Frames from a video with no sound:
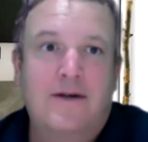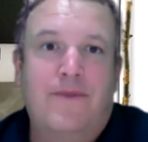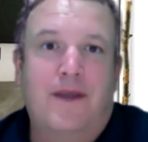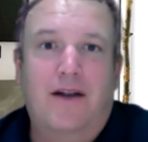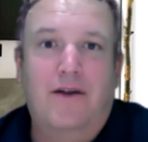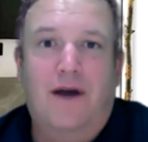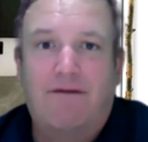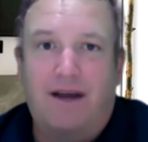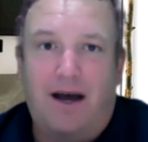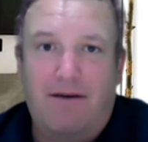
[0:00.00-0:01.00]
and you have
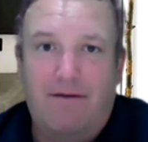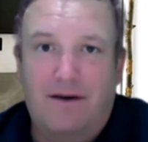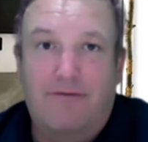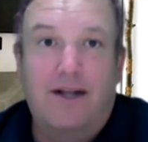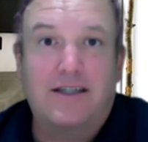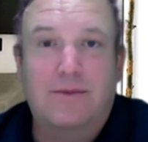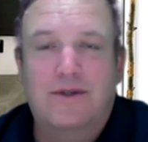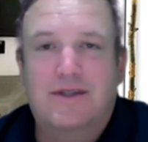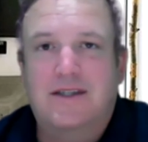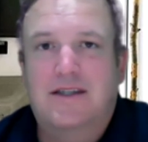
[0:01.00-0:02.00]
to have a
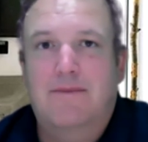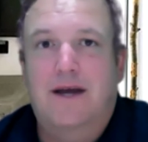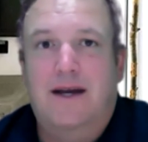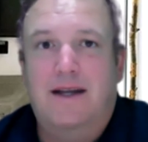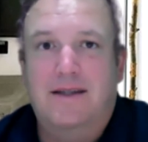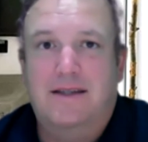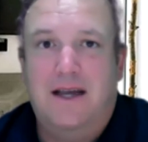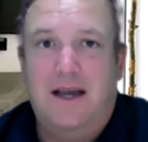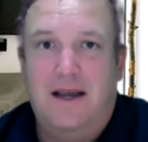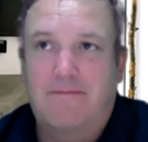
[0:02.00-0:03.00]
flexible system that can
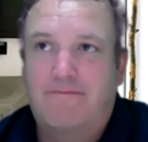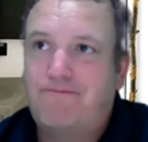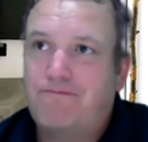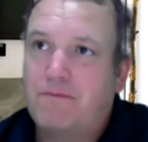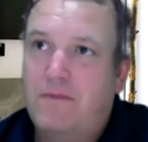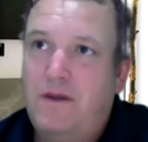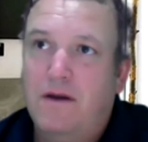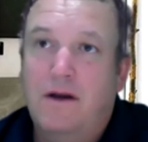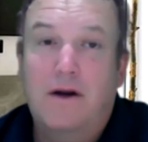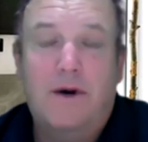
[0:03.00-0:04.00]
say,
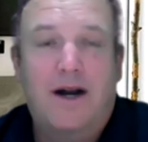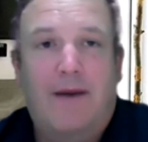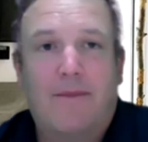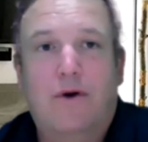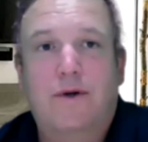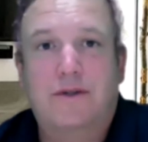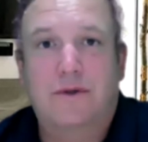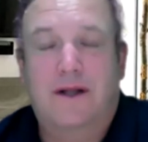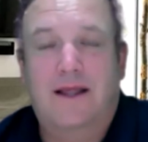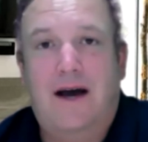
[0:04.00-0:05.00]
you know what, I'm going
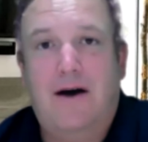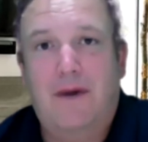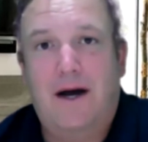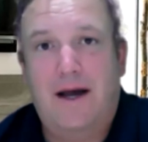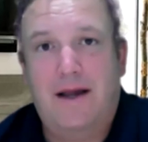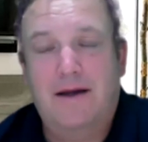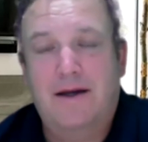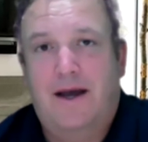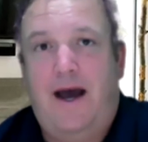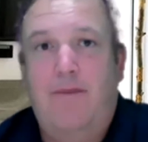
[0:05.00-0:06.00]
to allow my
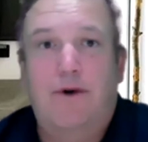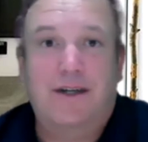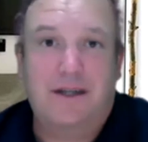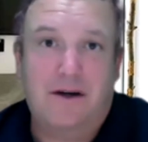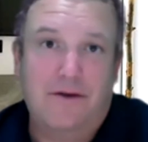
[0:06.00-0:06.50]
ad break to go